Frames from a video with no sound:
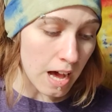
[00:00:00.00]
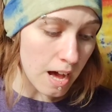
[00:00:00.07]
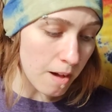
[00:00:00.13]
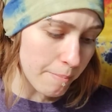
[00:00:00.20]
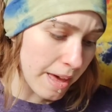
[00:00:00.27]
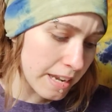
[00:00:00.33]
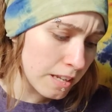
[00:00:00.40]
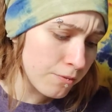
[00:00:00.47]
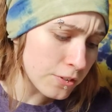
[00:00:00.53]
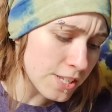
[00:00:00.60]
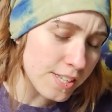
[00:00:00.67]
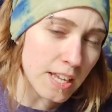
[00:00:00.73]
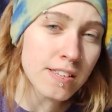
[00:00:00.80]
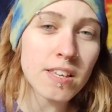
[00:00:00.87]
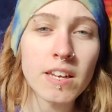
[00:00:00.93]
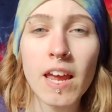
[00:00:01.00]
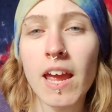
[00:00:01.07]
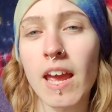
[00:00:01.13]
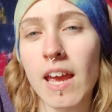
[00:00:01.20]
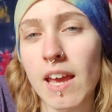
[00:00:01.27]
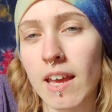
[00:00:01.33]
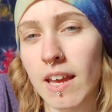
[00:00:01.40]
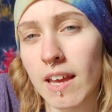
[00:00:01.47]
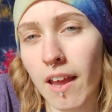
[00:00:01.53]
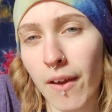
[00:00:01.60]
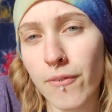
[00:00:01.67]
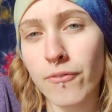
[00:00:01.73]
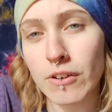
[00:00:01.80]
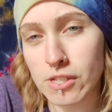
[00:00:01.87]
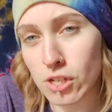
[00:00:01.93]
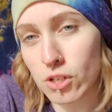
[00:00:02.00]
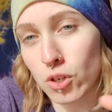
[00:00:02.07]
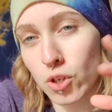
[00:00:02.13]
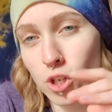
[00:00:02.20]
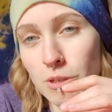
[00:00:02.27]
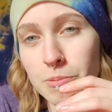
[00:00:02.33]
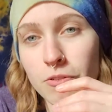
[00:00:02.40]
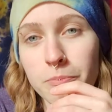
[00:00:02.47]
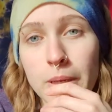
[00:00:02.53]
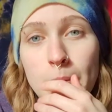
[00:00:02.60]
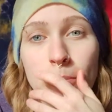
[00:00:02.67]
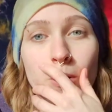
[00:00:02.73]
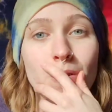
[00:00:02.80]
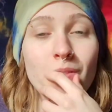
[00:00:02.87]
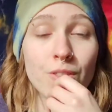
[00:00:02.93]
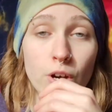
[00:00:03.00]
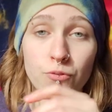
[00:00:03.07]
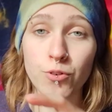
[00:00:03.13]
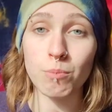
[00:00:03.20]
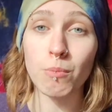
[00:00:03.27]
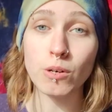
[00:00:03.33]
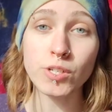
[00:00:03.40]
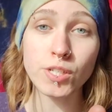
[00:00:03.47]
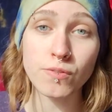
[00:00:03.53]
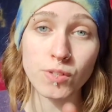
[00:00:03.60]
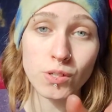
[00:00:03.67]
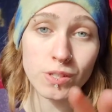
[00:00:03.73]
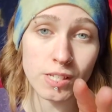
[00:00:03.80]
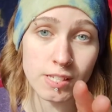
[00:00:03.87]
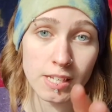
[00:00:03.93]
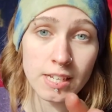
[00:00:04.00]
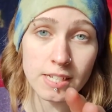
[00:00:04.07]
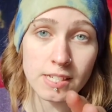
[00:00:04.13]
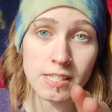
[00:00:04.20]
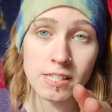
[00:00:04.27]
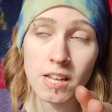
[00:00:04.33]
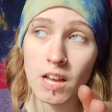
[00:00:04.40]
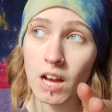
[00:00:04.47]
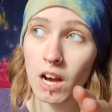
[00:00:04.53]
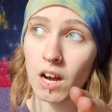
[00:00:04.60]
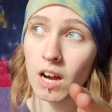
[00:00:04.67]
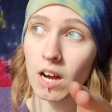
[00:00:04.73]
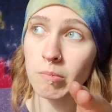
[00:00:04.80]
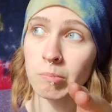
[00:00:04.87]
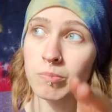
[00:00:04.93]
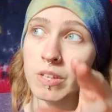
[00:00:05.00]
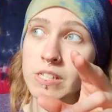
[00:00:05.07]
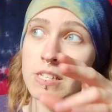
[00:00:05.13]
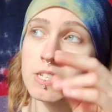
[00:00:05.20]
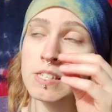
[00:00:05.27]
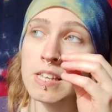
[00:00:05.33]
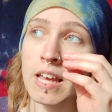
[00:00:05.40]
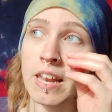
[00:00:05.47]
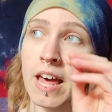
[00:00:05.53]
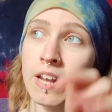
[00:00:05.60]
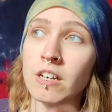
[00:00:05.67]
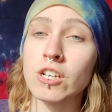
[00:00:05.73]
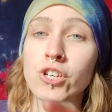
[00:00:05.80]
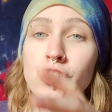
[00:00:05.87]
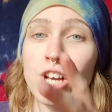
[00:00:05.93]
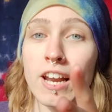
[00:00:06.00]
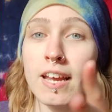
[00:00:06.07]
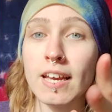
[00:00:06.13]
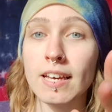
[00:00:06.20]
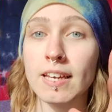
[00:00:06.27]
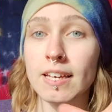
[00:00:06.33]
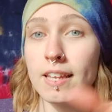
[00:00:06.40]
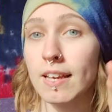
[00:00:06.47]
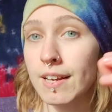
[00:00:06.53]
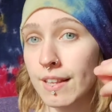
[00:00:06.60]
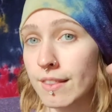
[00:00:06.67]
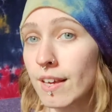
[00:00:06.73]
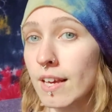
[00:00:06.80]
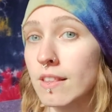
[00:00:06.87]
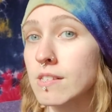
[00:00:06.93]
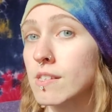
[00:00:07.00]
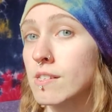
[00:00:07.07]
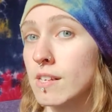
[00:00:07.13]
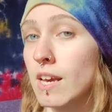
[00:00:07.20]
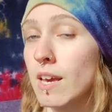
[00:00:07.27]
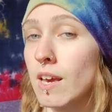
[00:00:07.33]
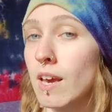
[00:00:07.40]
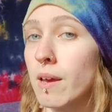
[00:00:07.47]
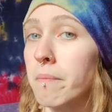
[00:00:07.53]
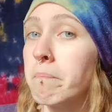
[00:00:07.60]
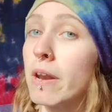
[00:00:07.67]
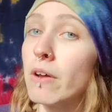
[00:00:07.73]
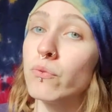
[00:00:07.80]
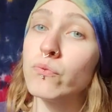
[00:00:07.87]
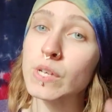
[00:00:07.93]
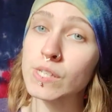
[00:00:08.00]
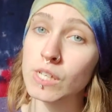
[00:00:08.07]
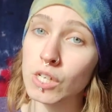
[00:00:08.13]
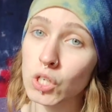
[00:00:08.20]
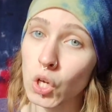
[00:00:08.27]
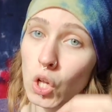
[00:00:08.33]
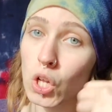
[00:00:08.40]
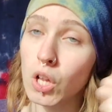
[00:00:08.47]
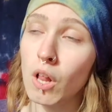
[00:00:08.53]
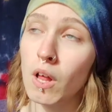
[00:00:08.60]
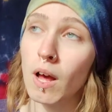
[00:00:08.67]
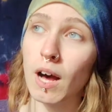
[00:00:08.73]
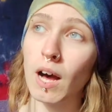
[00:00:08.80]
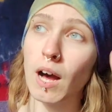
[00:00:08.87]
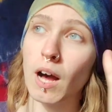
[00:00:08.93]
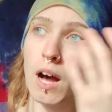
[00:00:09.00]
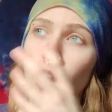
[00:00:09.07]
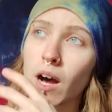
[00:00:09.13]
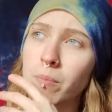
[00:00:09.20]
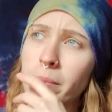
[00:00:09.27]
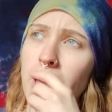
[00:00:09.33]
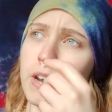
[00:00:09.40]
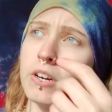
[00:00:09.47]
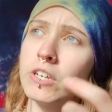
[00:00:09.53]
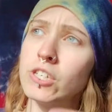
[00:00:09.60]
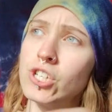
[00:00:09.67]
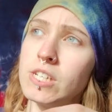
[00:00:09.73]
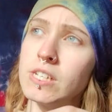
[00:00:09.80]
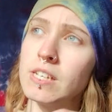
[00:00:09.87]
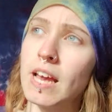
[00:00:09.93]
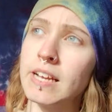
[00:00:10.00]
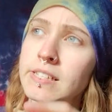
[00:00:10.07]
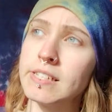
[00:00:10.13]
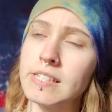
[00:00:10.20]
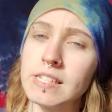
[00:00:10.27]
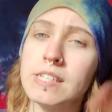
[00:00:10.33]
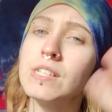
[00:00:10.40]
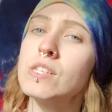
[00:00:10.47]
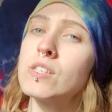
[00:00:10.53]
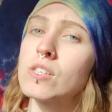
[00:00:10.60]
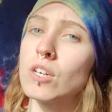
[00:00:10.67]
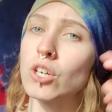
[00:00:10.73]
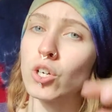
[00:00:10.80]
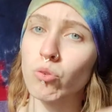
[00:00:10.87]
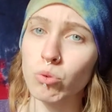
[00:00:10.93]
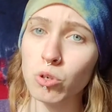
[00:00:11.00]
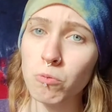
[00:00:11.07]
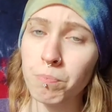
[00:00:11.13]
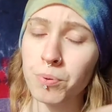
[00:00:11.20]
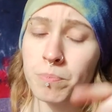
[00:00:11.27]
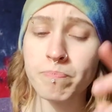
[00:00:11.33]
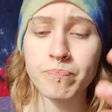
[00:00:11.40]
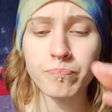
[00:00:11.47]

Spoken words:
and if this isn't a physical group of people, though for most of you this is an energetic thing. This is a metaphysical energy entities, a group